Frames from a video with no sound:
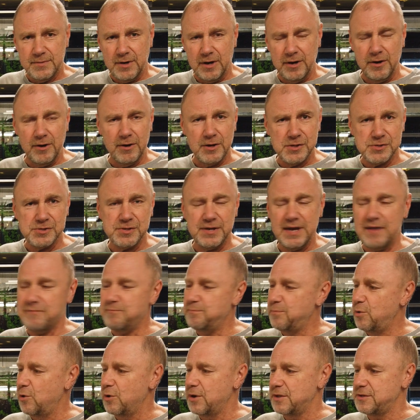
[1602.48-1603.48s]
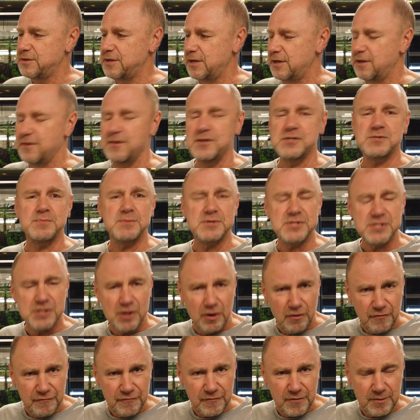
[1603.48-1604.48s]
I honestly haven't bought a tin of this
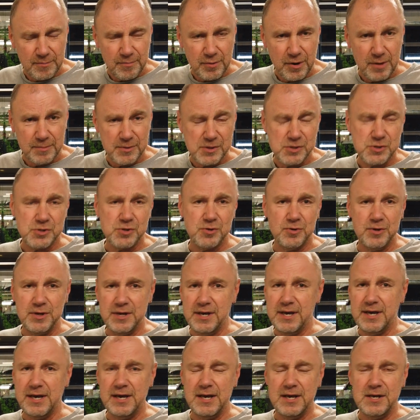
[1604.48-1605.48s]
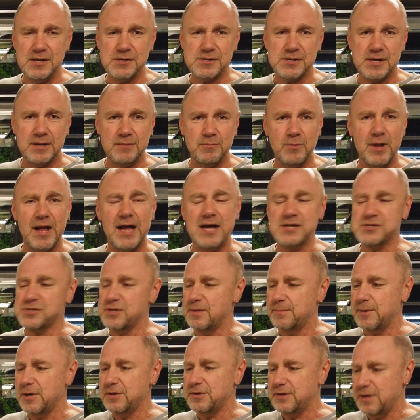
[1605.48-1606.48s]
myself for probably 2 years, and
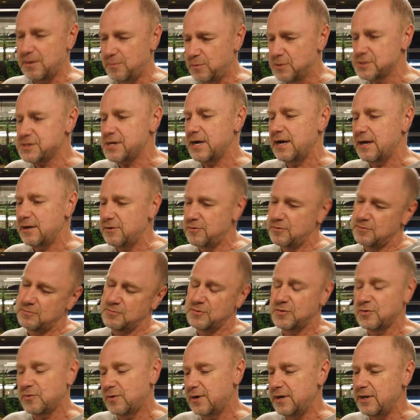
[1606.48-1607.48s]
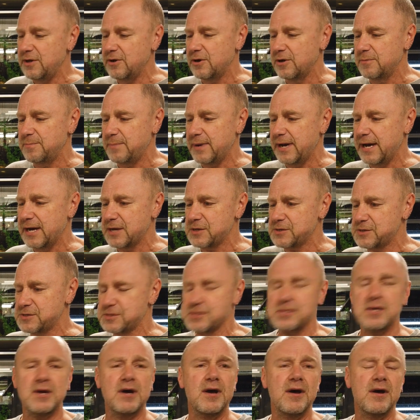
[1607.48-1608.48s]
last time I did was 120 odd
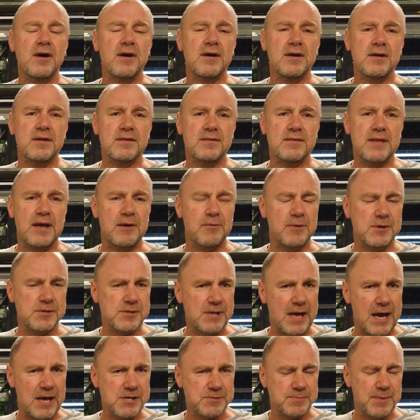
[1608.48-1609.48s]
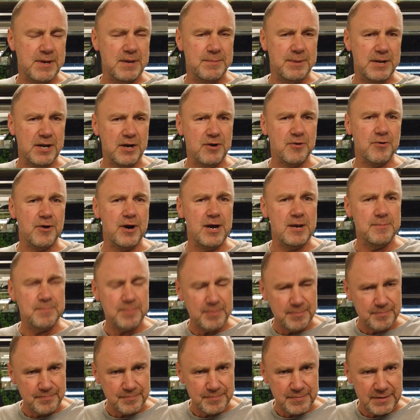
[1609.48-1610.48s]
bucks. There has been a bit of creep
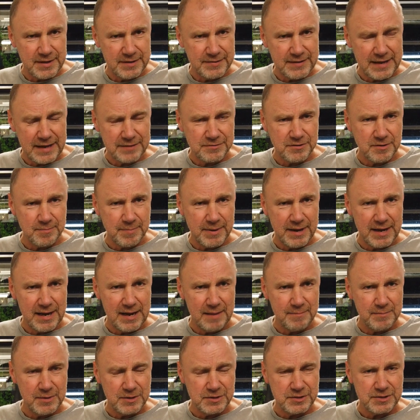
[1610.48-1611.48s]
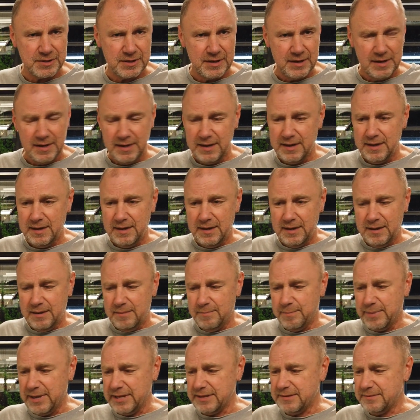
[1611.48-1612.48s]
in that department,
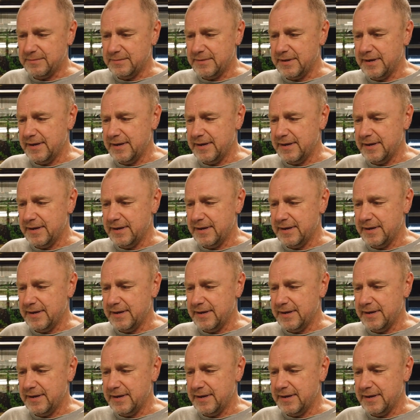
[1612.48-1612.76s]
but